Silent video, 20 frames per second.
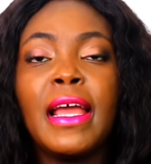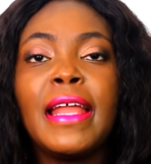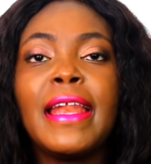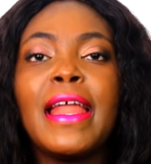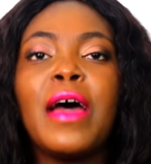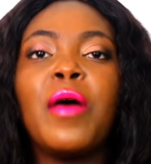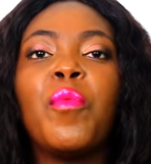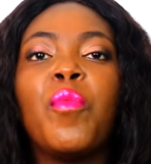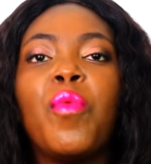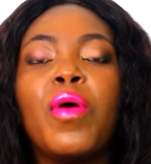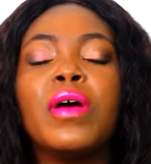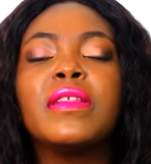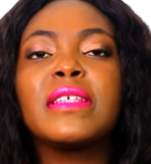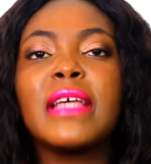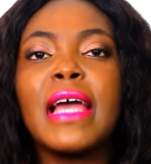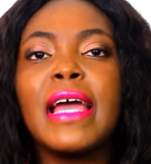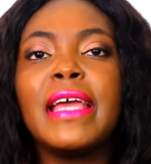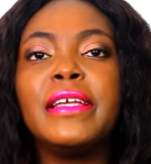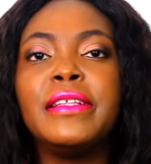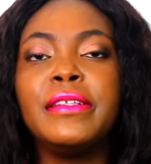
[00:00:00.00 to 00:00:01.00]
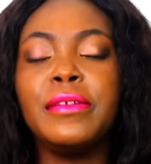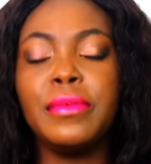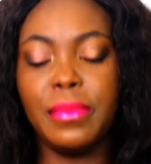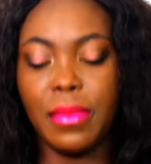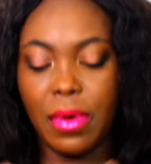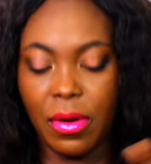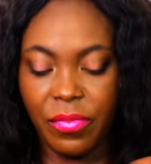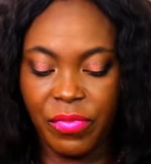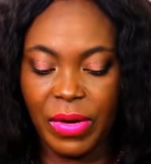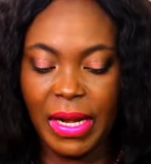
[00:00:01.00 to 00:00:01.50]
Now, what kind
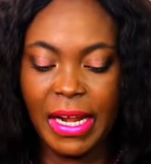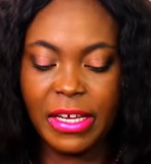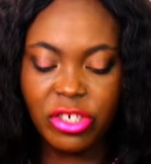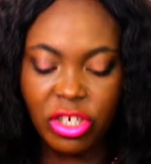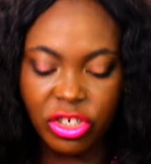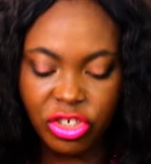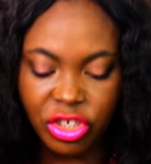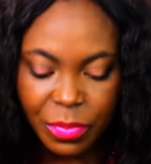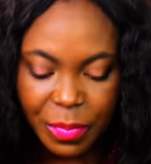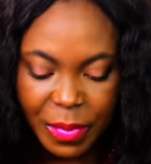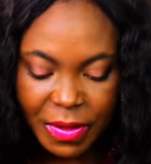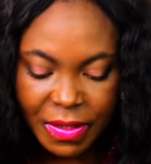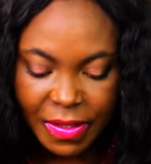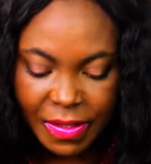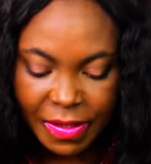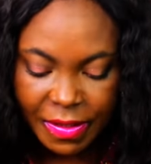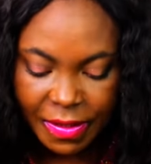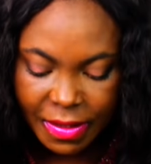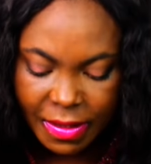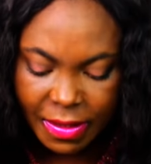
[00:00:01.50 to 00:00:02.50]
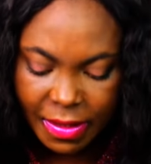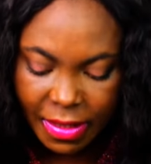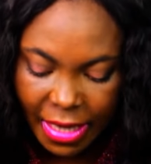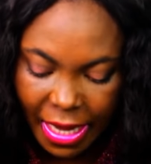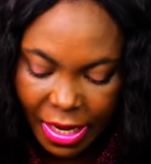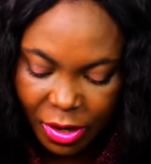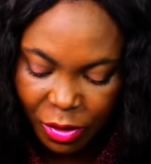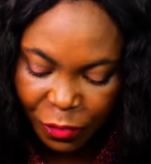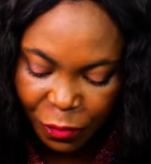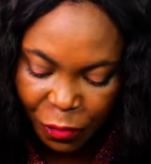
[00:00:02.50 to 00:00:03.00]
of relationship is this? This is the
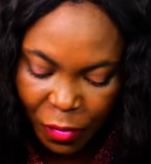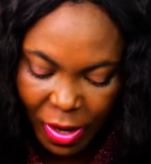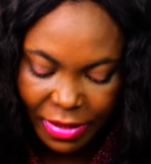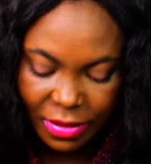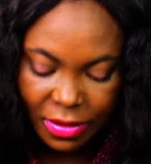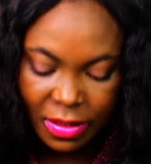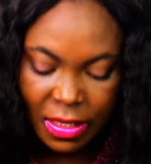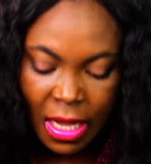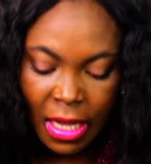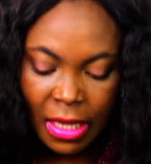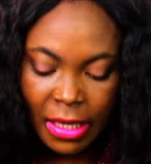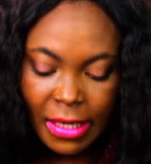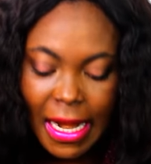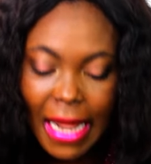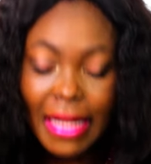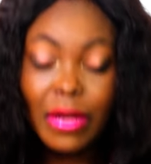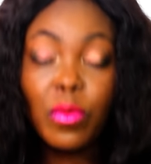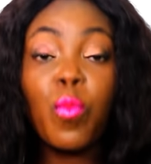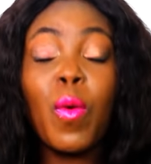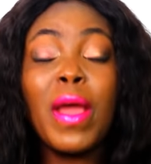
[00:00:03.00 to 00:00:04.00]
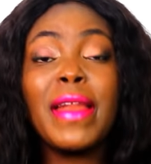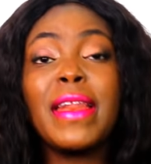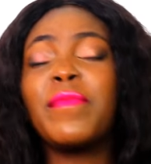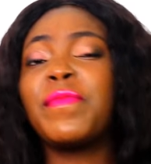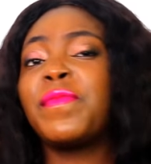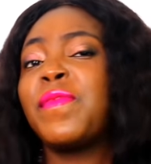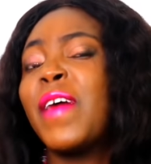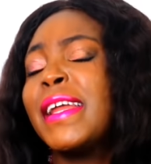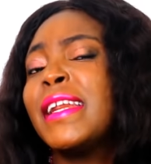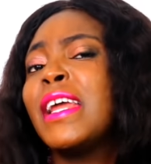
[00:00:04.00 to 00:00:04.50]
kind of friends that when they
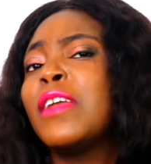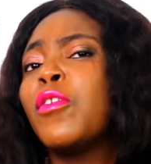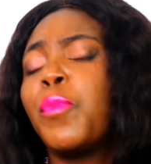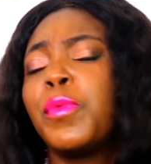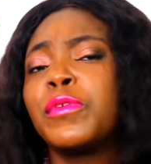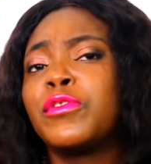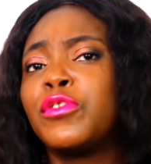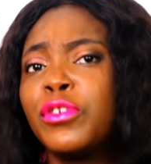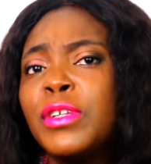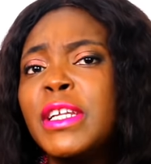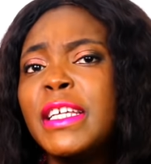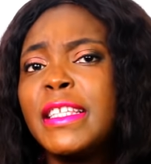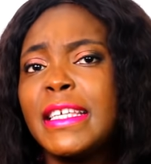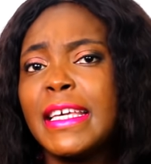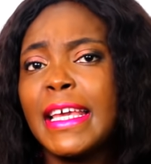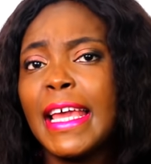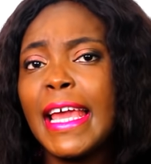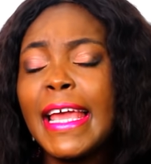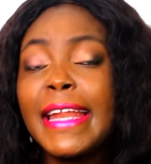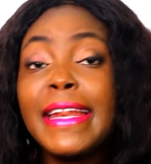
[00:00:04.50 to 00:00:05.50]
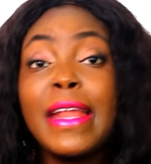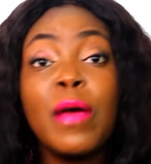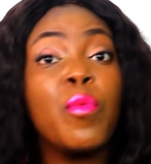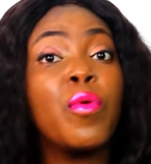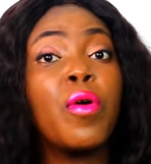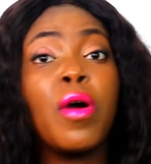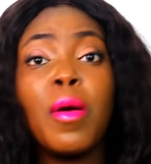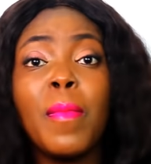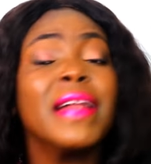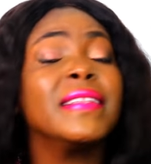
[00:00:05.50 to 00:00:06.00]
find an opportunity, they will
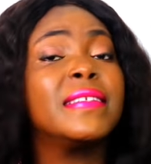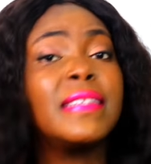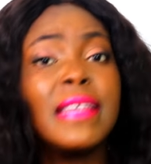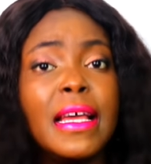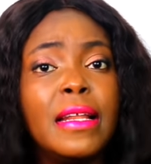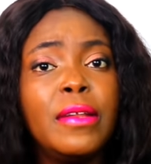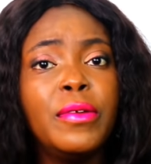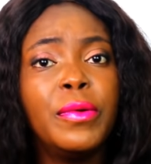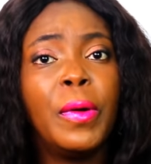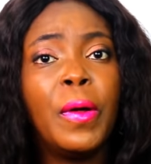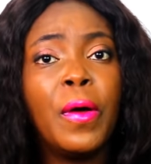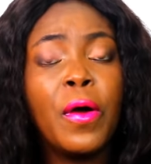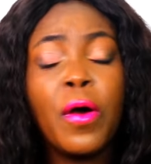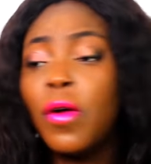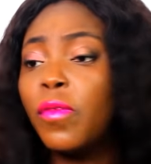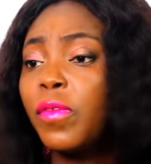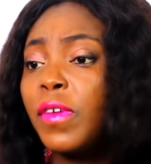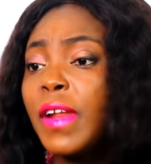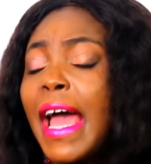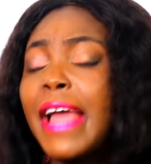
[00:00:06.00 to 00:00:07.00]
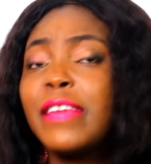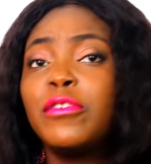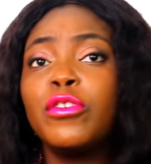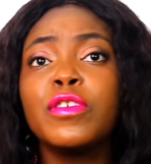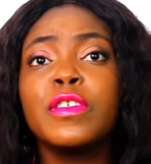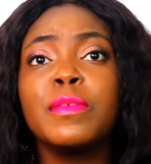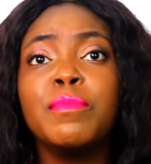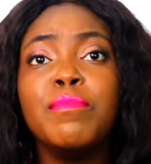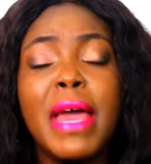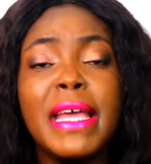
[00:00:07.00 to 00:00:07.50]
come and tell you, Comfort, I
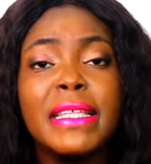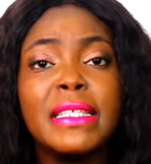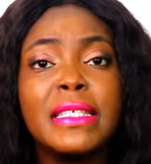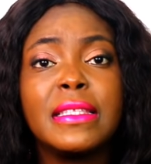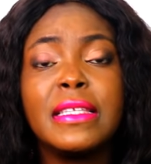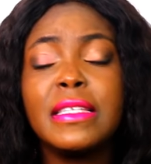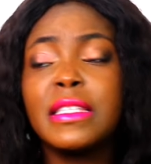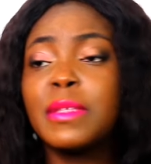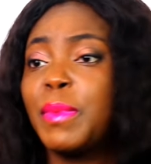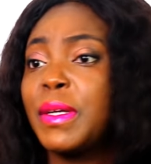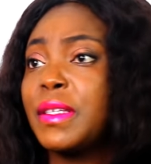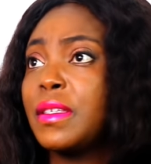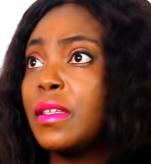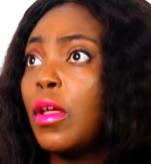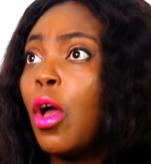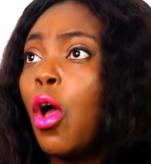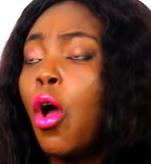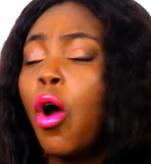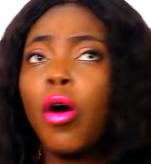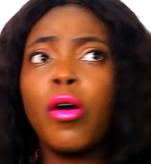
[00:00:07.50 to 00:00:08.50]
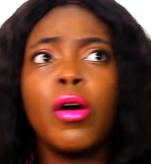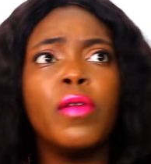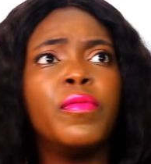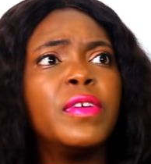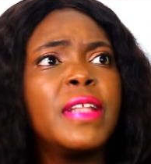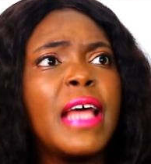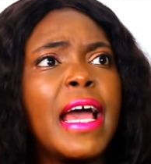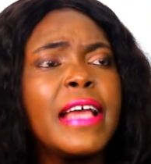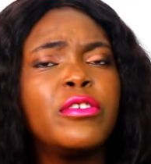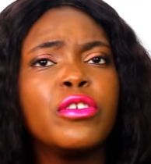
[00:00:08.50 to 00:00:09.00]
just met this person, or
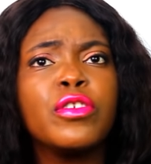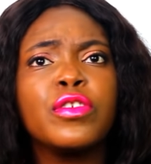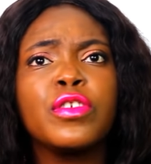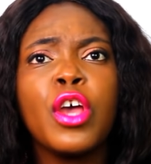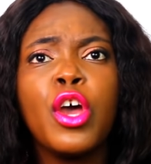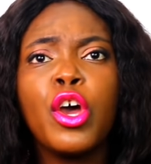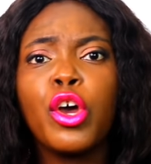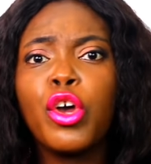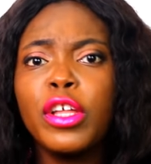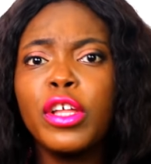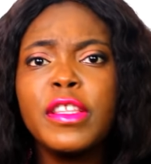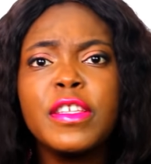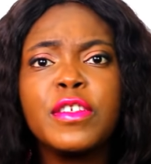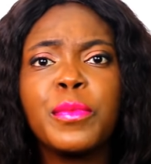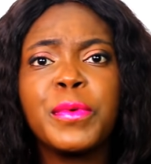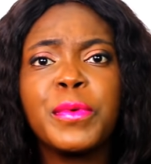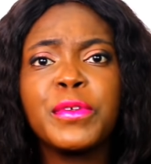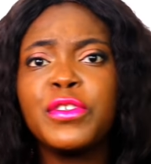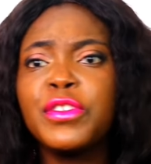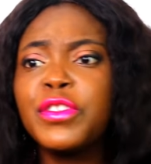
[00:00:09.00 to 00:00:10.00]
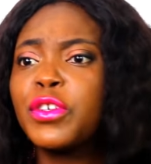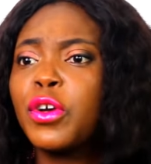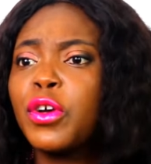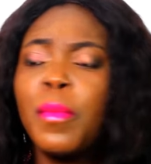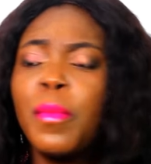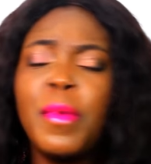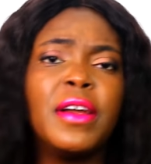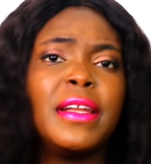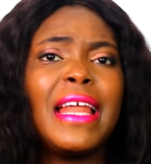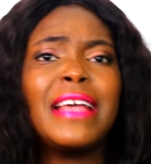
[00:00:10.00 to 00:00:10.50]
Comfort, I just got this opportunity,
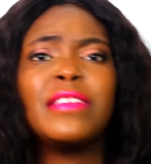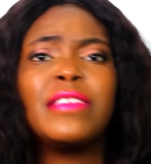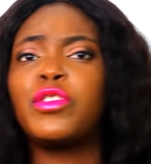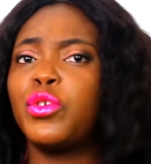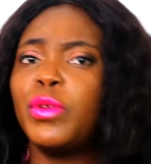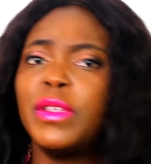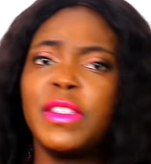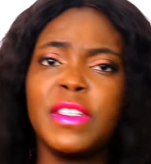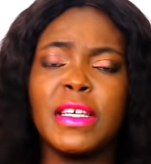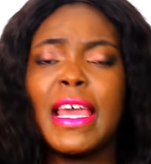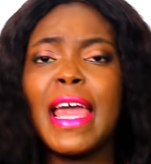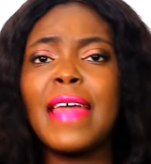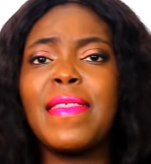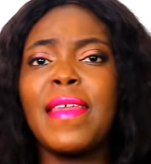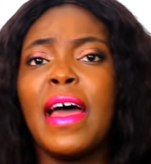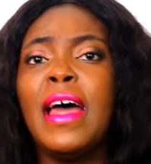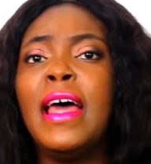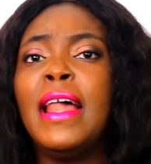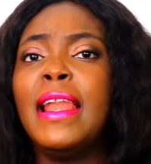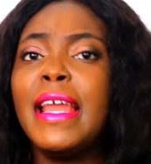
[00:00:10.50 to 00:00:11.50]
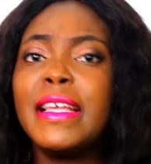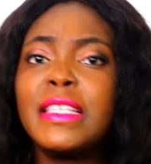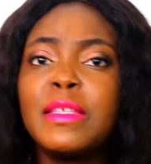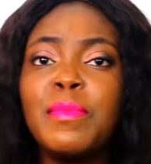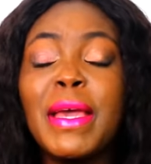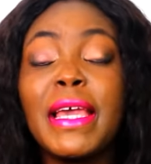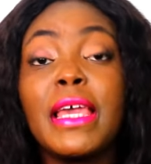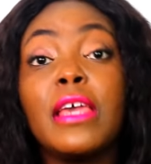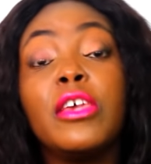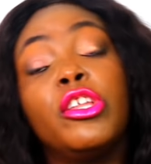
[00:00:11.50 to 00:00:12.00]
come on, let's do it together, let's
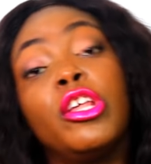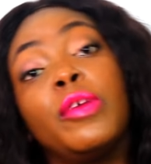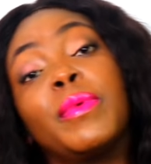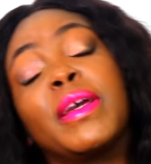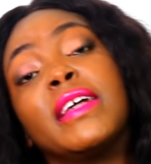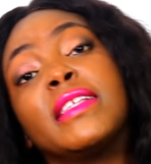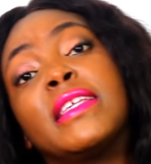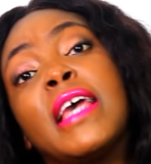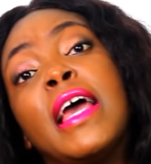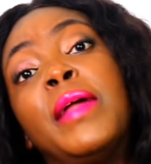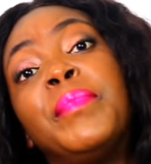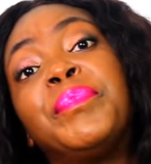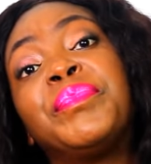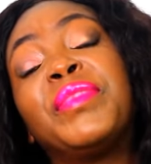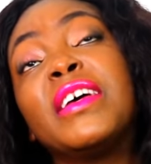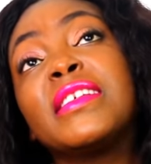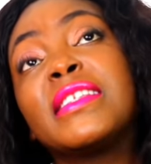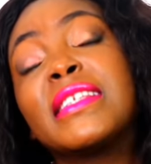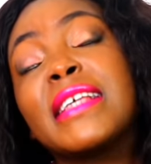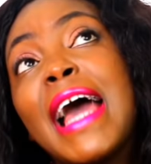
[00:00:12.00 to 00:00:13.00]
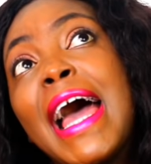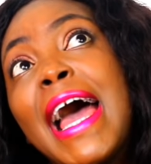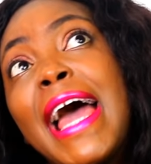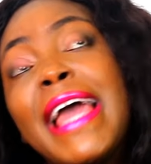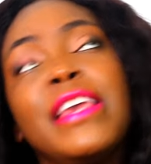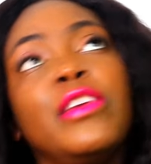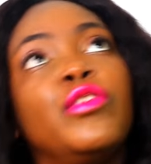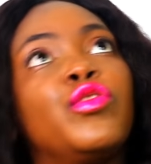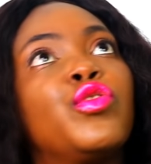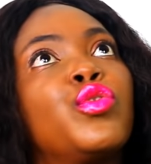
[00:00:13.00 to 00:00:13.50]
make, because the
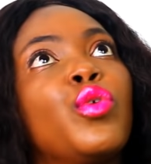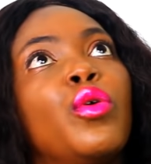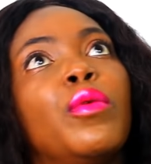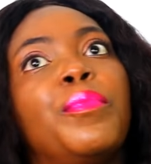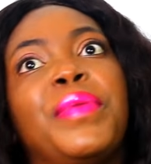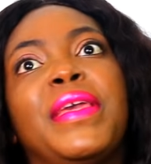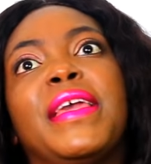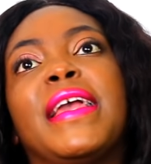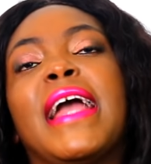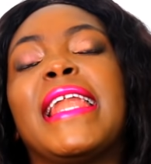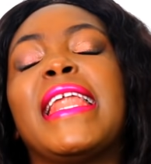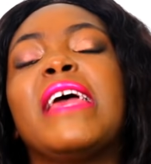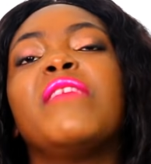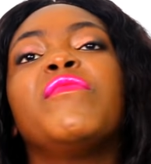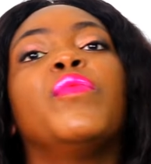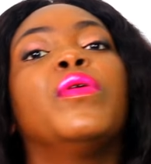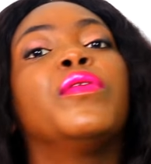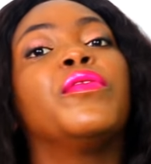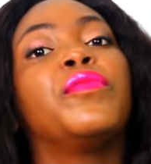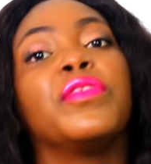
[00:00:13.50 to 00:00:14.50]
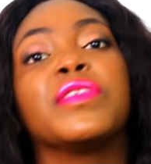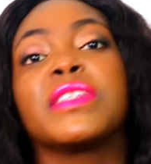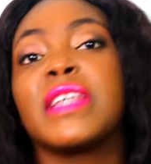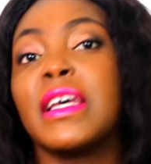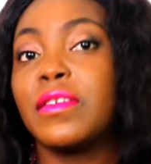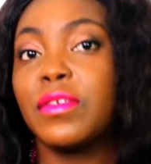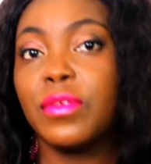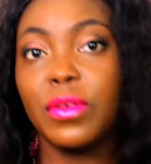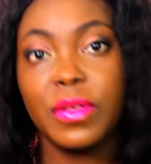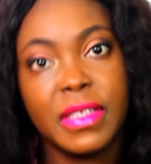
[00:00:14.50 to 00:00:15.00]
sky is so big and every one of us
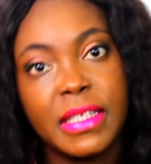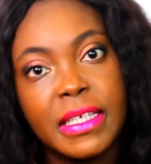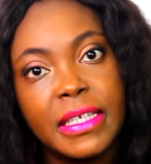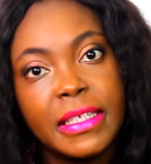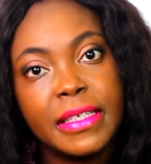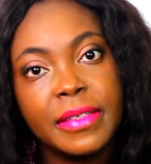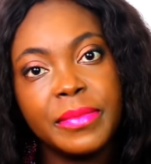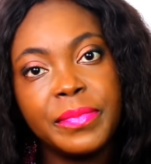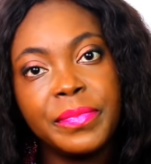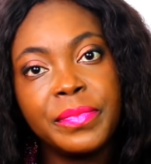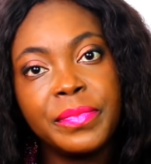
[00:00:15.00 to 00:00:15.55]
can succeed.